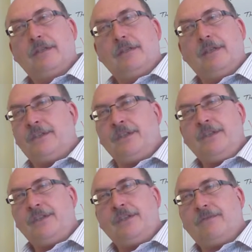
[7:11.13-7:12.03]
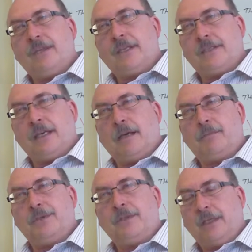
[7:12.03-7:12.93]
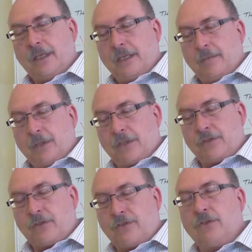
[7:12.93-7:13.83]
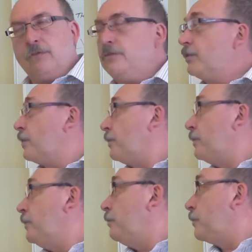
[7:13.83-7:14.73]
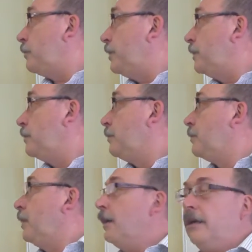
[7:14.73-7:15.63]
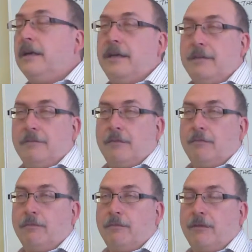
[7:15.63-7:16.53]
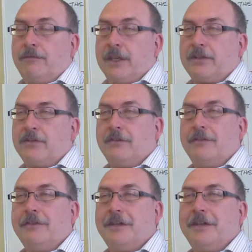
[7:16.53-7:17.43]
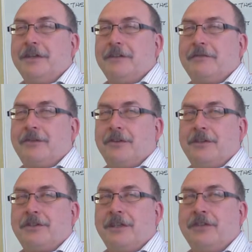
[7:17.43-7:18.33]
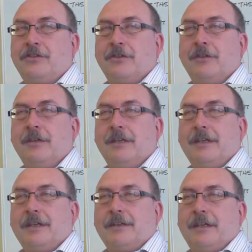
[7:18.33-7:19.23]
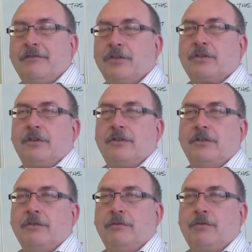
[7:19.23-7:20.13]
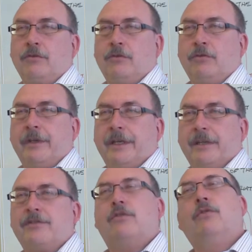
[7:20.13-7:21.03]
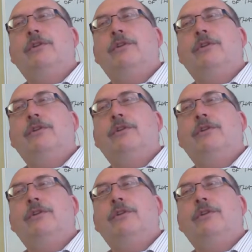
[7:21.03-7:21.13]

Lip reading: It's easy for that to happen because the student's got to do a critical reflection for the distinction. They've just got to do the drawings, or